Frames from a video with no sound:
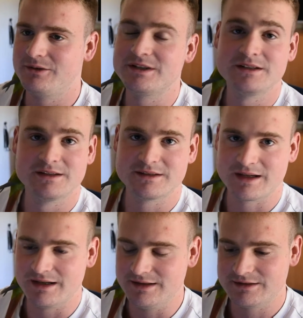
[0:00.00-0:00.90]
in this
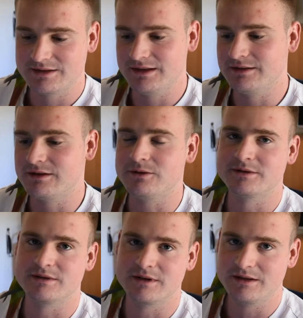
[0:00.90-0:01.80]
case is
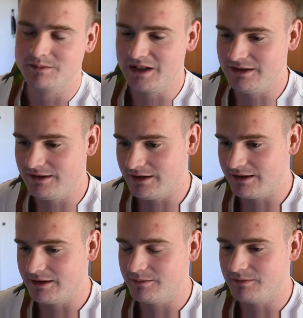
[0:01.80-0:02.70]
also going to mean
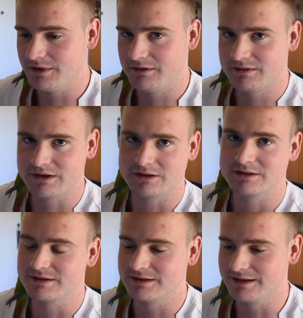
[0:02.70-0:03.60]

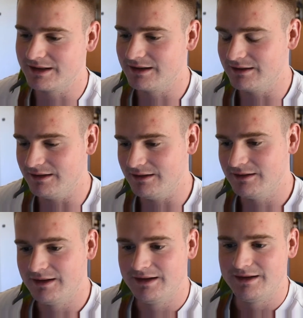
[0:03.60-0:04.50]
toxic to the kidney,
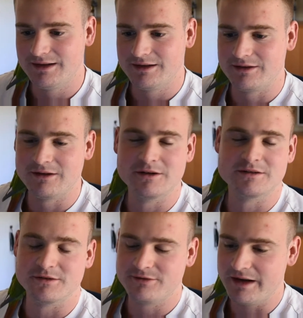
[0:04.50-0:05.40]

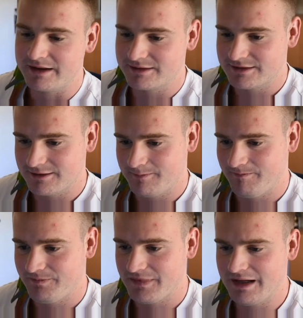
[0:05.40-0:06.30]
those effects.
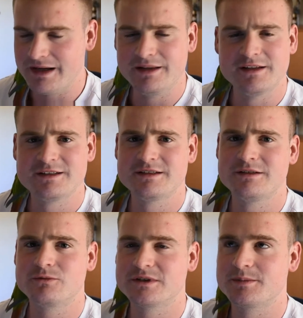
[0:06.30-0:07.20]
And this is
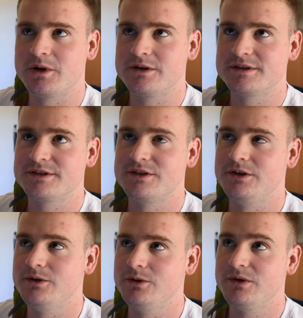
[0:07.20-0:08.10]
in response
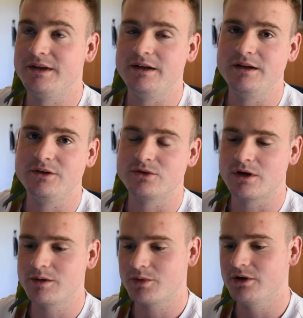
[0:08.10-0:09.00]
to the
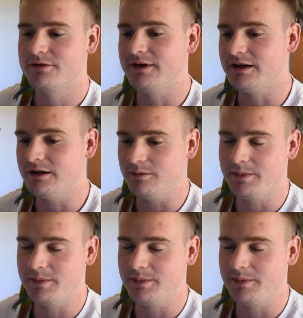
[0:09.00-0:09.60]
drug profile